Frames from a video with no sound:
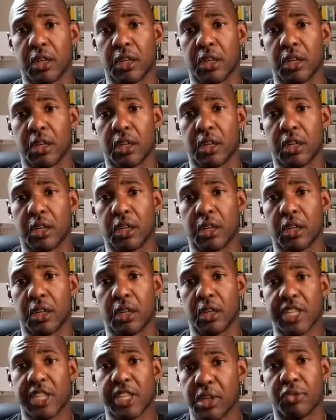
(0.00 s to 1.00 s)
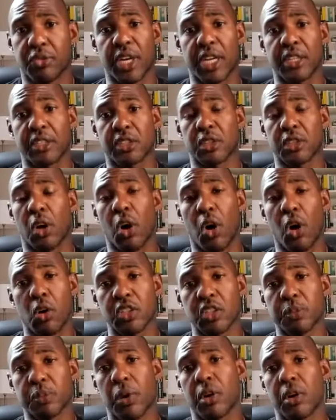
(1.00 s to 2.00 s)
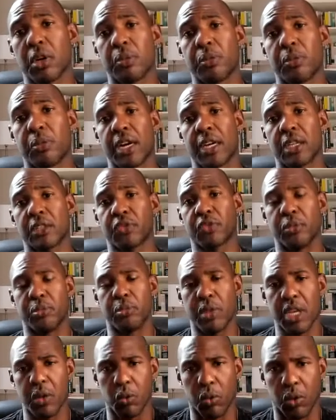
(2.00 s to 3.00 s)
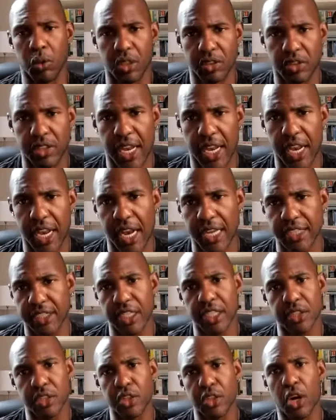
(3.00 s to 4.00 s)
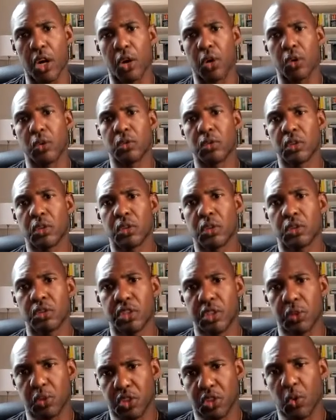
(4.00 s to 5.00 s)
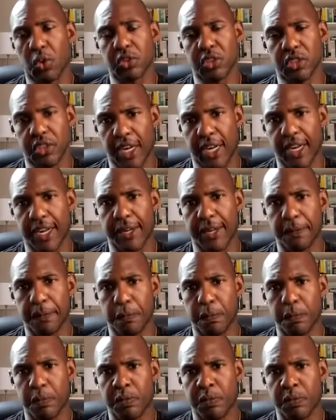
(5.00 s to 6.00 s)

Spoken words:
that tragedy just came and slapped me in the face. The hardest part about it for me was that I didn't know she was going to die.